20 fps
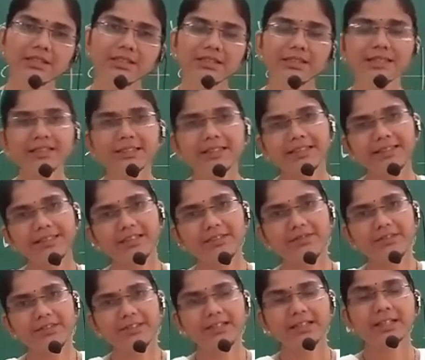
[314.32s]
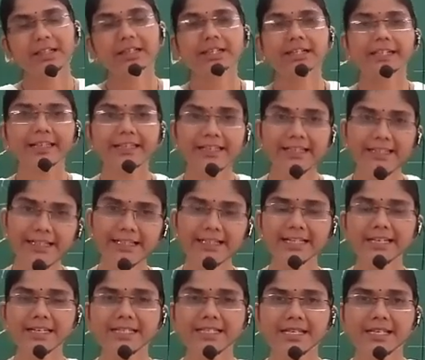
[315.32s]
in a liquid
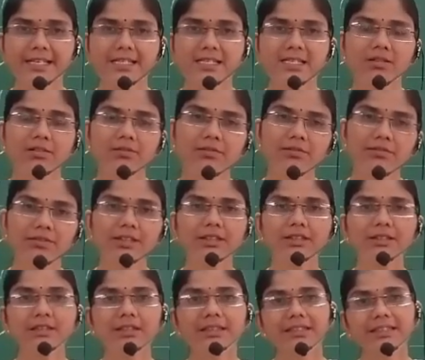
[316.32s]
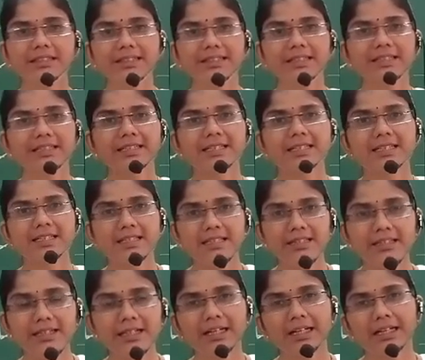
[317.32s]
increases with increase
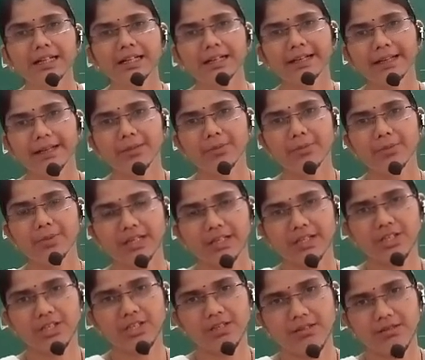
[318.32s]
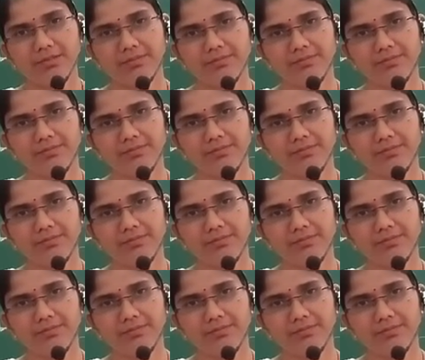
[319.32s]
in a temperature.